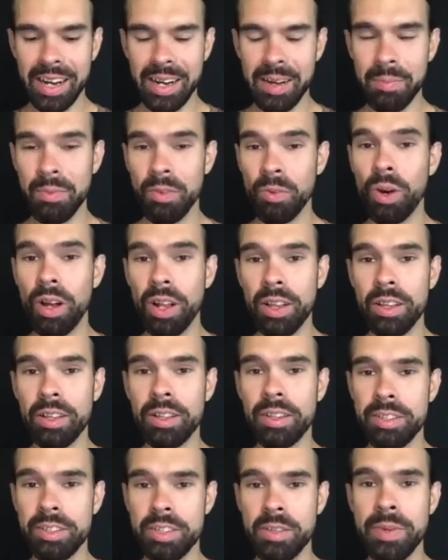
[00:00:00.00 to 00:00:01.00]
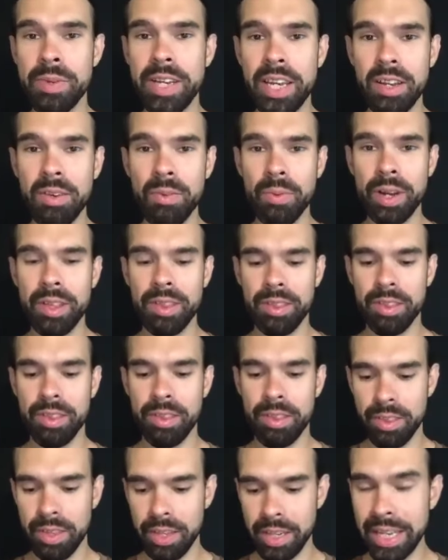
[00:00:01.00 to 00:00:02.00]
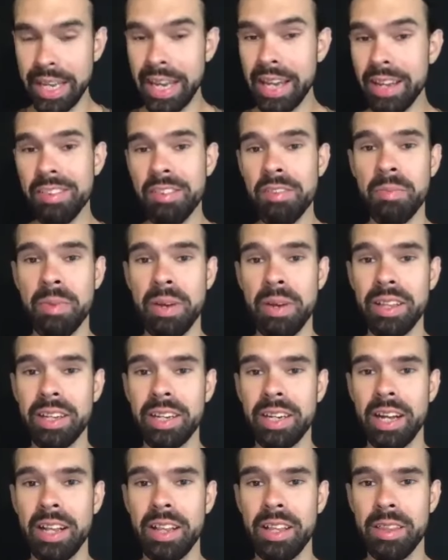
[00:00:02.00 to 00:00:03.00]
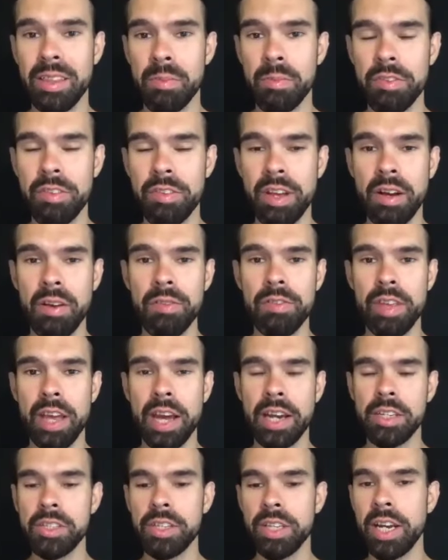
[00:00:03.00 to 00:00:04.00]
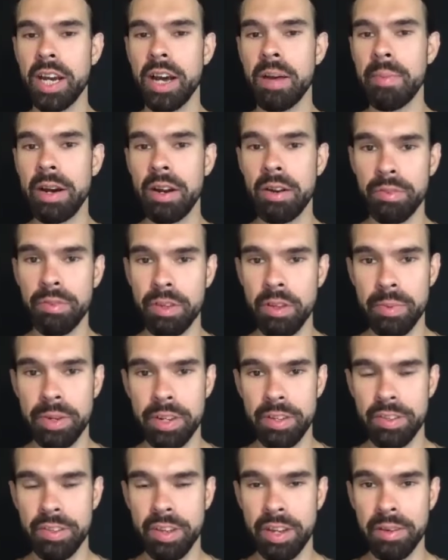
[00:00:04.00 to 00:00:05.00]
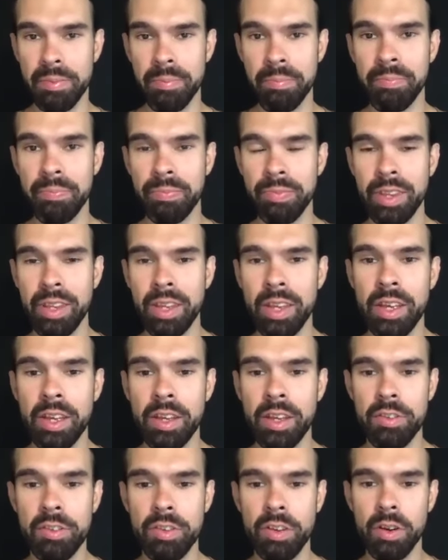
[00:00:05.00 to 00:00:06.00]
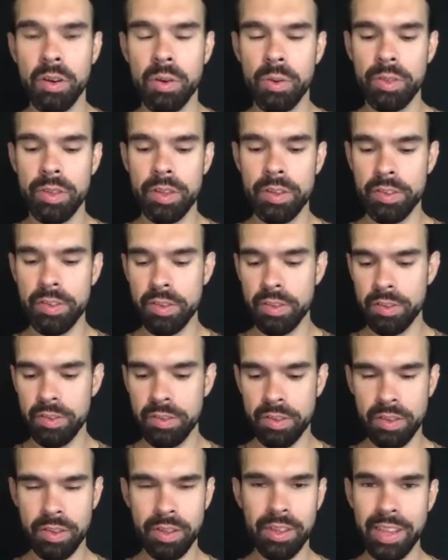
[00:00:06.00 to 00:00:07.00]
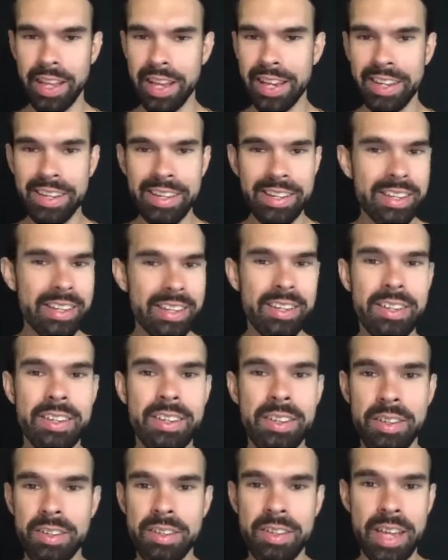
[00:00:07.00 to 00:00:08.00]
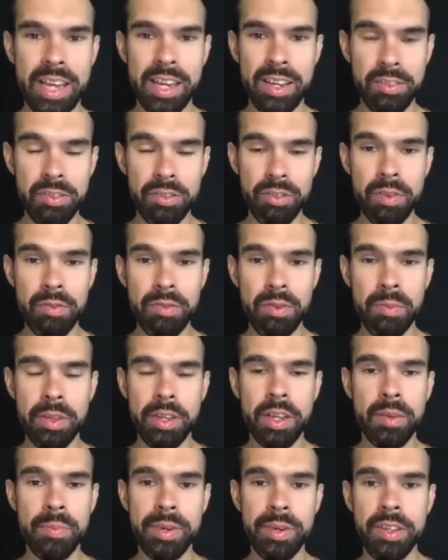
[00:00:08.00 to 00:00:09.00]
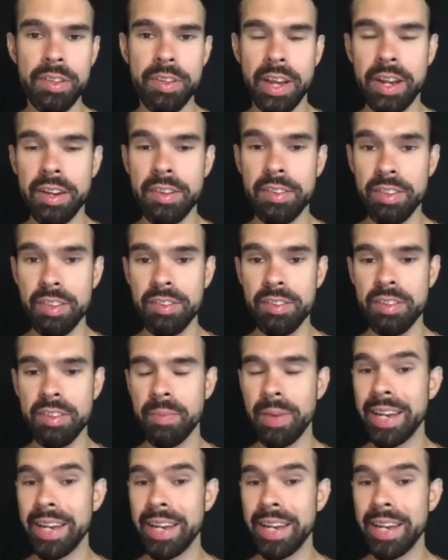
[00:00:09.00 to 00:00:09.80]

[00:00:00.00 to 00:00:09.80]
Well, to begin with, the gates of melancholy themselves actually come out of human design. So this is like taken straight from the human design system.